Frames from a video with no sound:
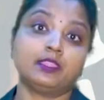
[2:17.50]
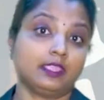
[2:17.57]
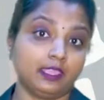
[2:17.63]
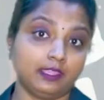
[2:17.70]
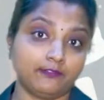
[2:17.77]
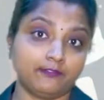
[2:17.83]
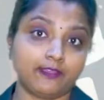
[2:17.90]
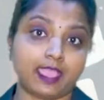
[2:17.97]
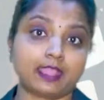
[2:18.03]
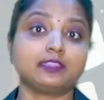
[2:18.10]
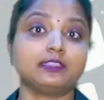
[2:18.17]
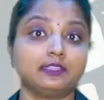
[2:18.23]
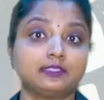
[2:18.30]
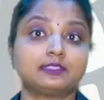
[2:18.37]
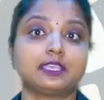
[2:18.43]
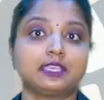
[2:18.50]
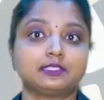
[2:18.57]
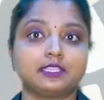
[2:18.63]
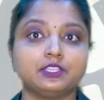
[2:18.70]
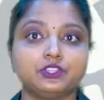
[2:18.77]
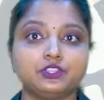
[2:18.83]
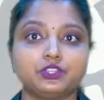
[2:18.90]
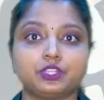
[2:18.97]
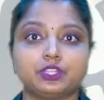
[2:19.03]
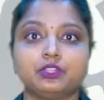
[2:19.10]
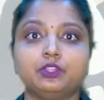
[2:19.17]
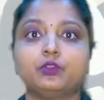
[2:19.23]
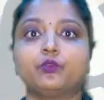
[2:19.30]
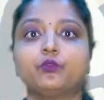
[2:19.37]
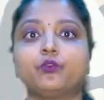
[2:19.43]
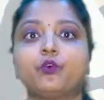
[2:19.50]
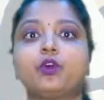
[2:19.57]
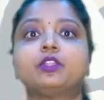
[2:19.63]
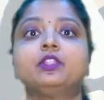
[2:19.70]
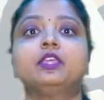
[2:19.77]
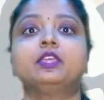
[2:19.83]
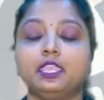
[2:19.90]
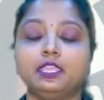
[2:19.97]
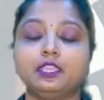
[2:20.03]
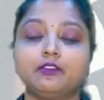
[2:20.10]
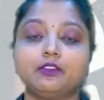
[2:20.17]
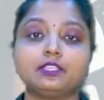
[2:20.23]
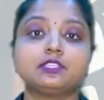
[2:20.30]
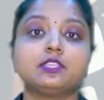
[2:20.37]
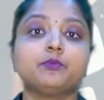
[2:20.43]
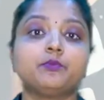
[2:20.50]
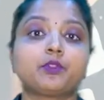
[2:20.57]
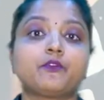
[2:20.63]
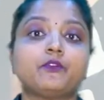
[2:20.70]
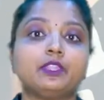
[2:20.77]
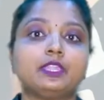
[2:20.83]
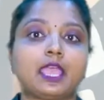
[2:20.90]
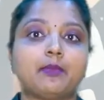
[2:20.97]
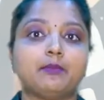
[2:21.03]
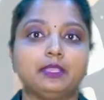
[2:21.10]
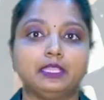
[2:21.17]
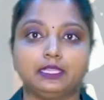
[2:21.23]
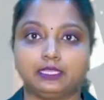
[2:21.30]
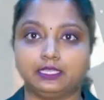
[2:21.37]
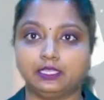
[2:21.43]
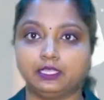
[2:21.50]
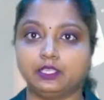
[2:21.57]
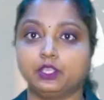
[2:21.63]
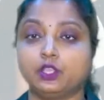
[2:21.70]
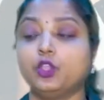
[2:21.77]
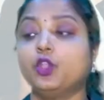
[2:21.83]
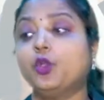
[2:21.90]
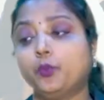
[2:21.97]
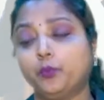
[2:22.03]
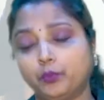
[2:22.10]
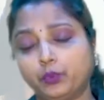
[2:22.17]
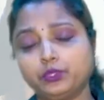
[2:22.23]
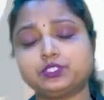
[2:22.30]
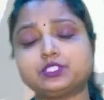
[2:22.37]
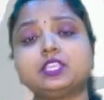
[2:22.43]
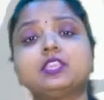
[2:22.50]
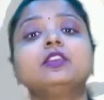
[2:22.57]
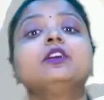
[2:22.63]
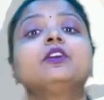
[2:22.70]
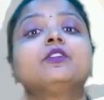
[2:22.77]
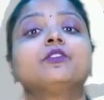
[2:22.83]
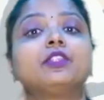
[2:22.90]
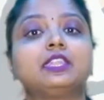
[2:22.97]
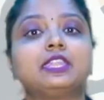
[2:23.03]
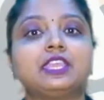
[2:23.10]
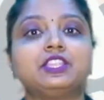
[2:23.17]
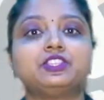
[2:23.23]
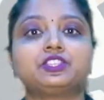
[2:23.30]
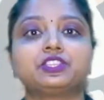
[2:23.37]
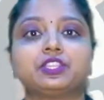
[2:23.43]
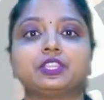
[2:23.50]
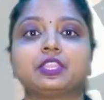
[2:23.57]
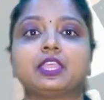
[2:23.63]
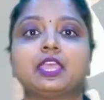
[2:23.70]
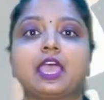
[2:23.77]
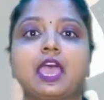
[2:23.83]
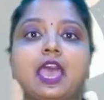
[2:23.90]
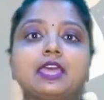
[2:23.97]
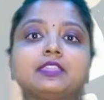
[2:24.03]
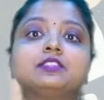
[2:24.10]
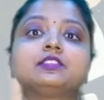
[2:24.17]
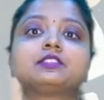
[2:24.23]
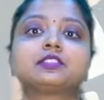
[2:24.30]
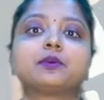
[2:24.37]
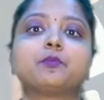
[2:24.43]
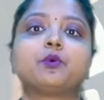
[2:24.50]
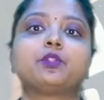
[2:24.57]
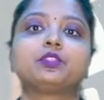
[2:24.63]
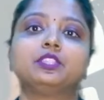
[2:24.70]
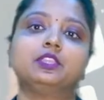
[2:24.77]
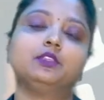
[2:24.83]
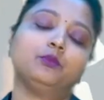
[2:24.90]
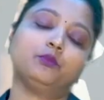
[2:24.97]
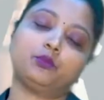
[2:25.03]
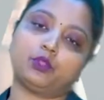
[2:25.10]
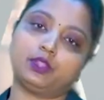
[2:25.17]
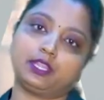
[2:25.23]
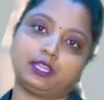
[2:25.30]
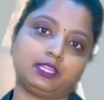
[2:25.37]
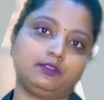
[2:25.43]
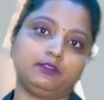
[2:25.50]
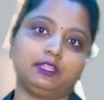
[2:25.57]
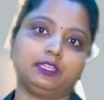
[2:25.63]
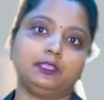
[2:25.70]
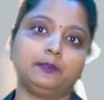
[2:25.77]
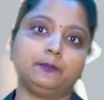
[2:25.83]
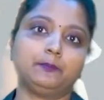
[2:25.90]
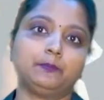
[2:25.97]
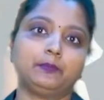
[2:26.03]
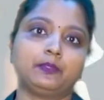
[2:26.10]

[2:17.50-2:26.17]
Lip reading: In fact, it's essential for increasing profitability, boosting retention, and supporting productivity.